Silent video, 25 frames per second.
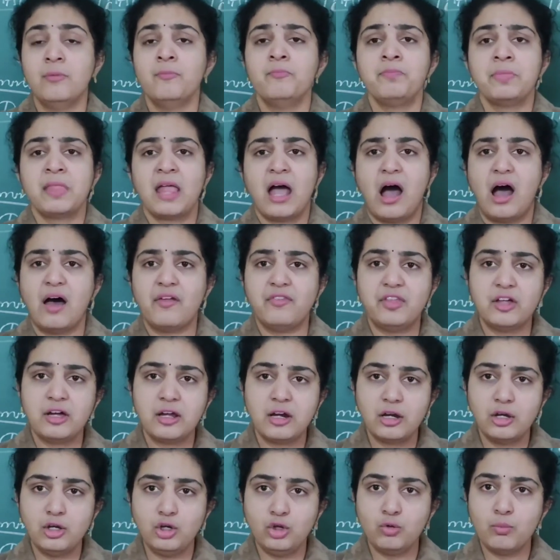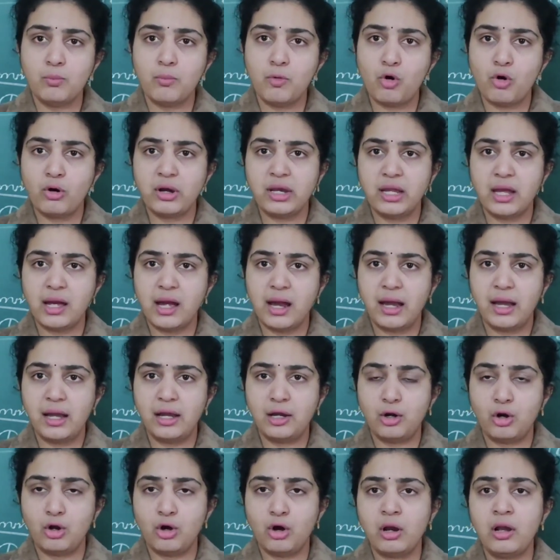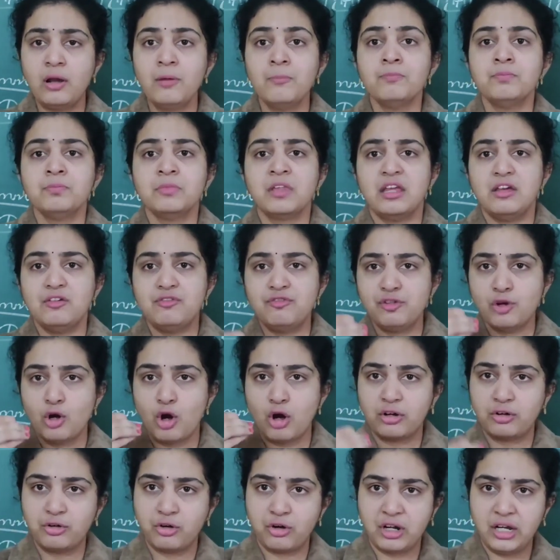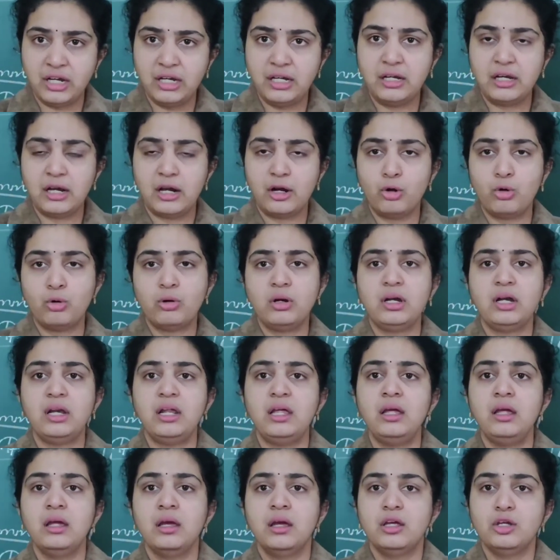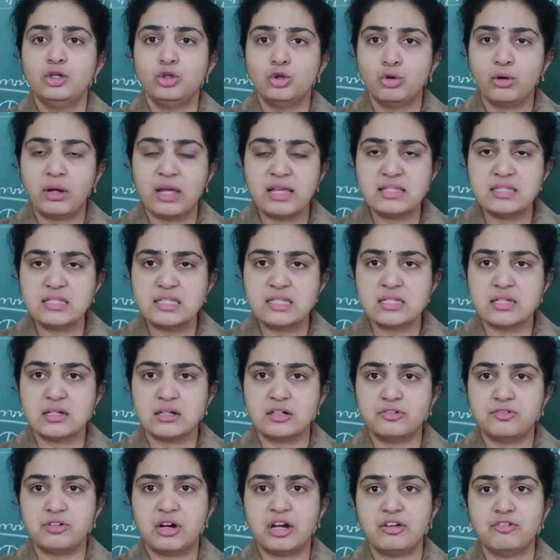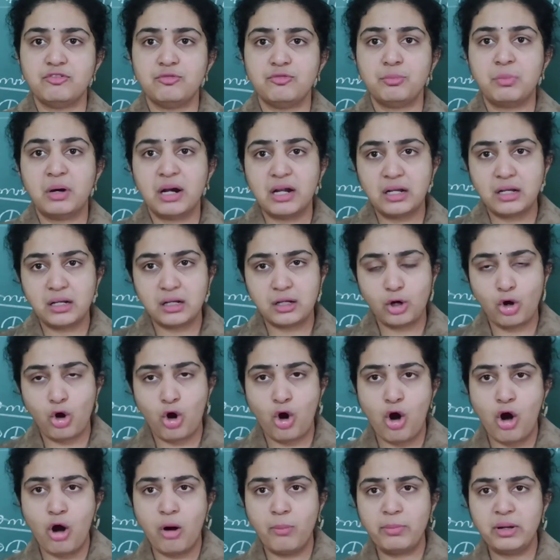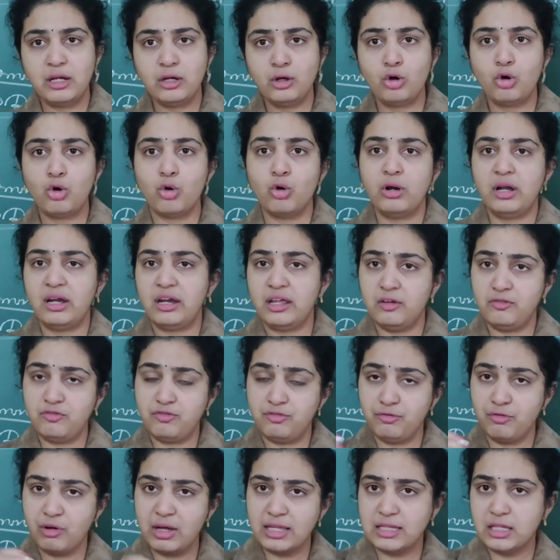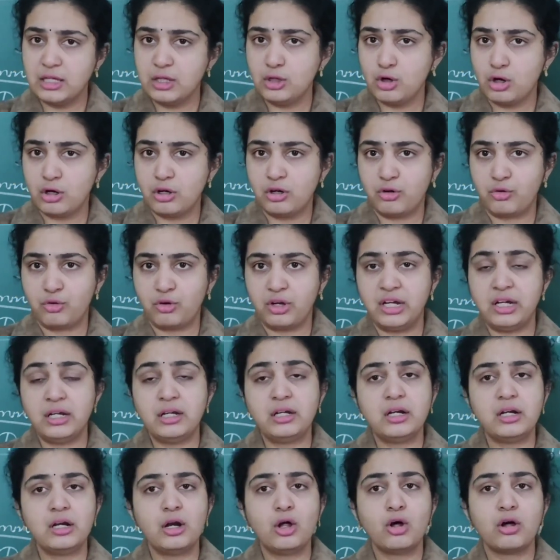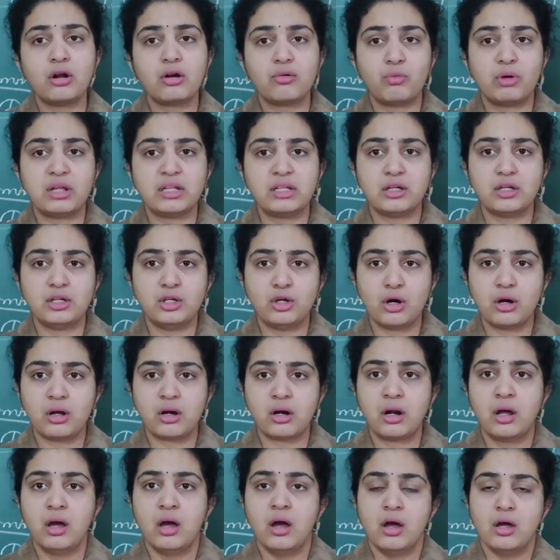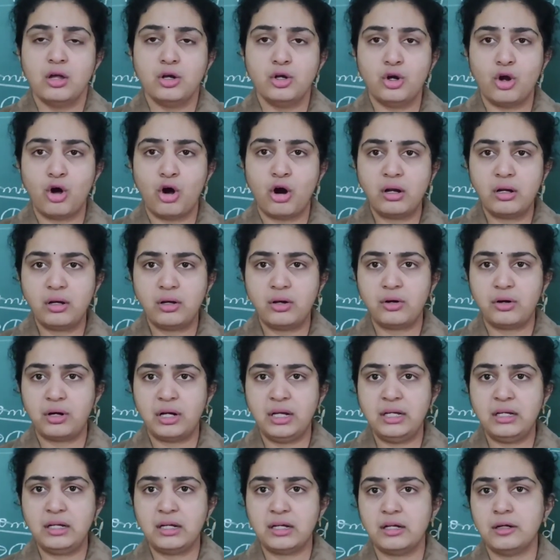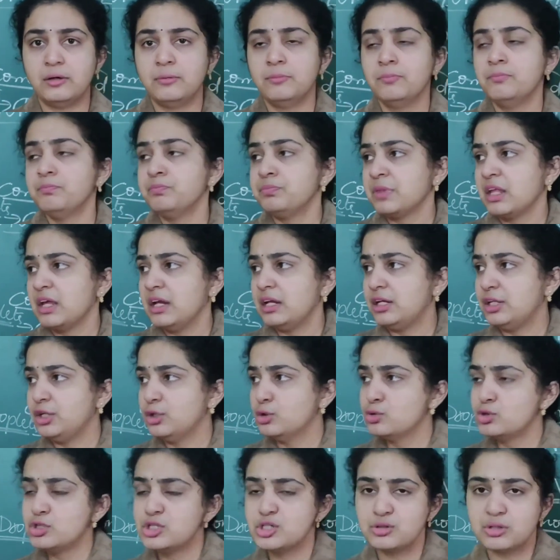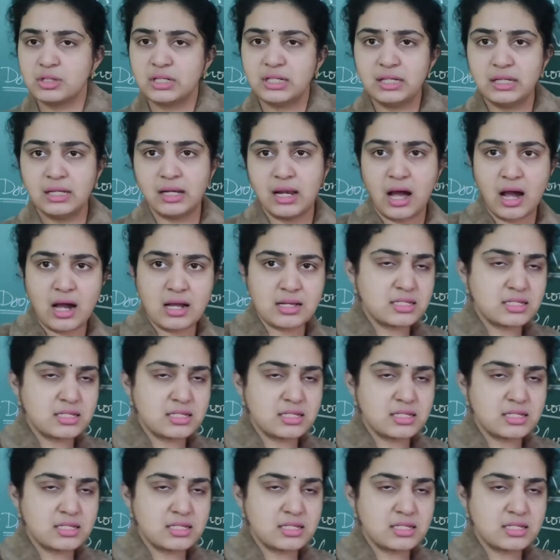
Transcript: cold. Other pneumonia and all, if you are treated only, you can survive. But common cold, if whether you are treated or whether you are not treated, it usually